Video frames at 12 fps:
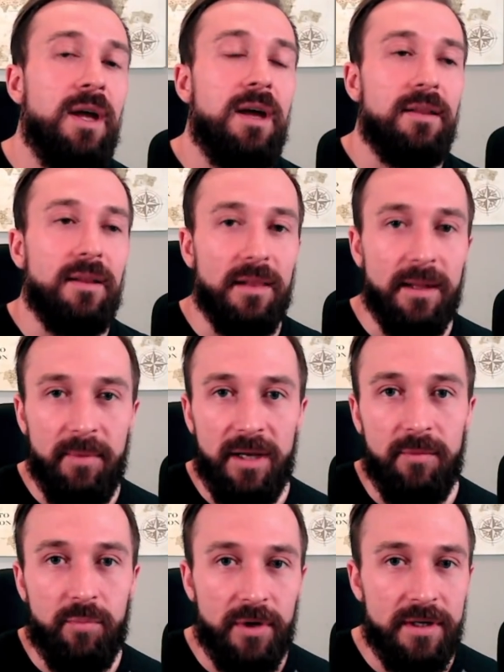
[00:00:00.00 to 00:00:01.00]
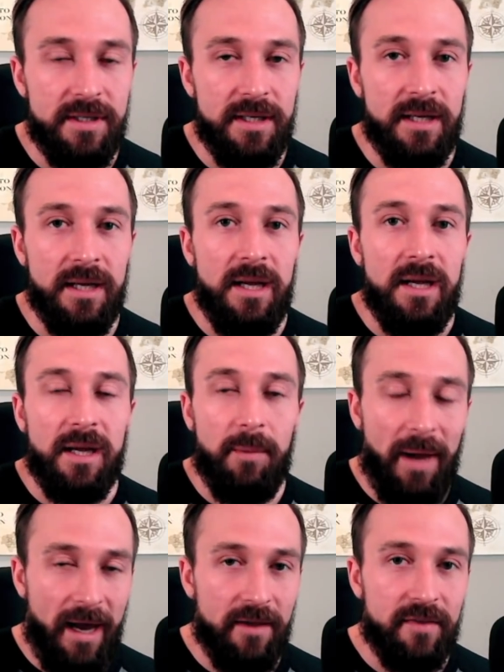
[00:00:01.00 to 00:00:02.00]
the limited printing
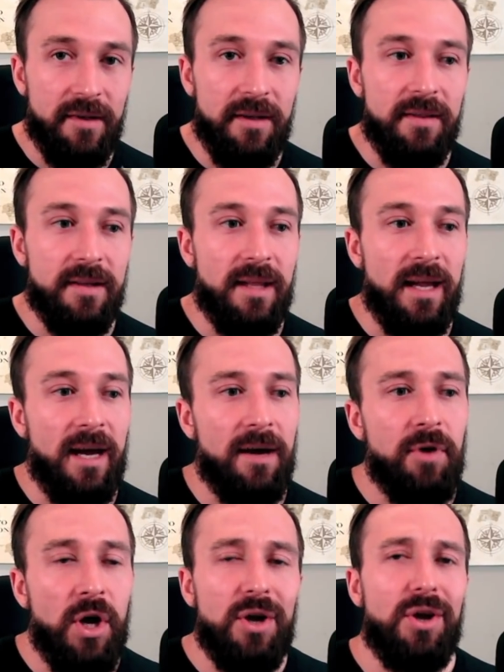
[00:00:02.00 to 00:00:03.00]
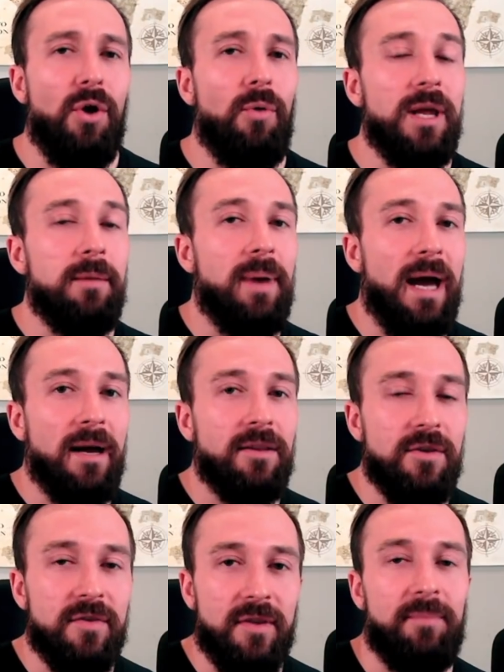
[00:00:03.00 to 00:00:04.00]
capacity that they have, going back
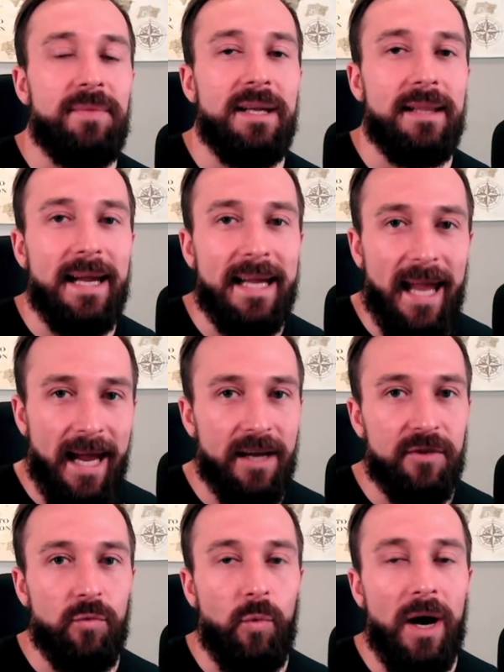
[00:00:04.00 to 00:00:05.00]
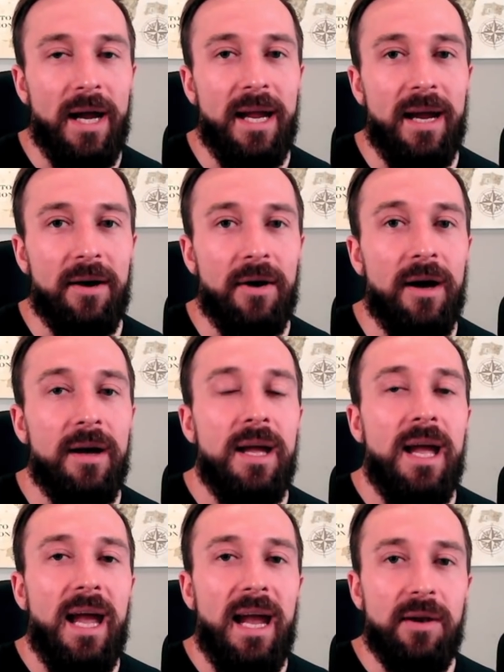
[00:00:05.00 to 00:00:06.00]
to something like XY era
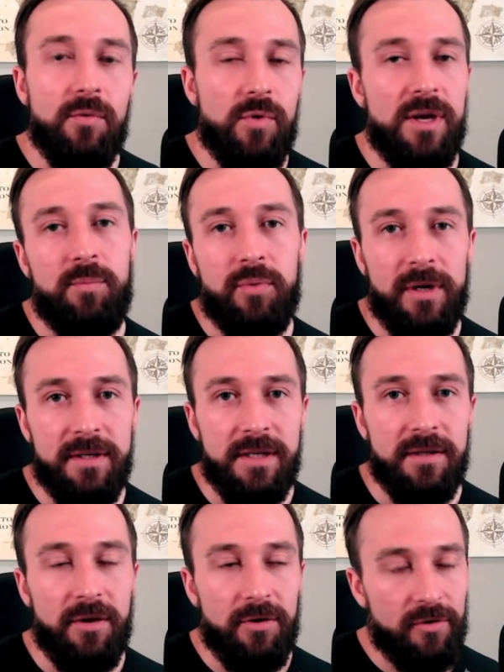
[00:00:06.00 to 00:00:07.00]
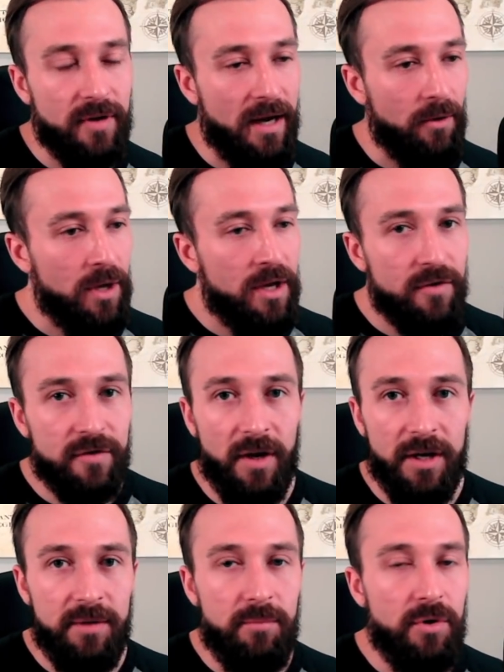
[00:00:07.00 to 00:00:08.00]
and reprinting those. Now,
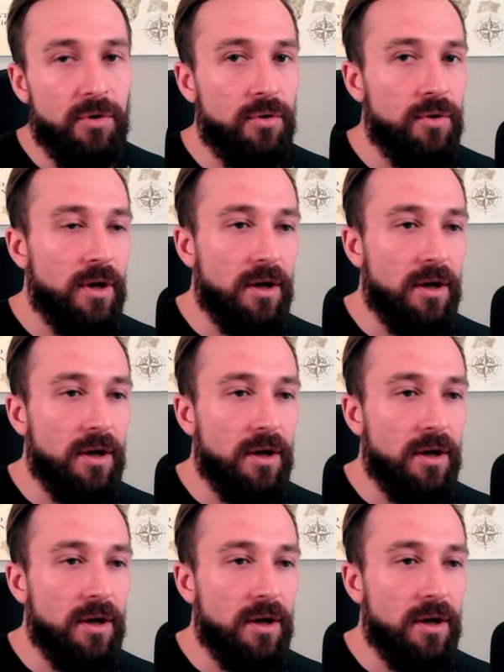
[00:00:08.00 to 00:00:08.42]
Sun and Moon,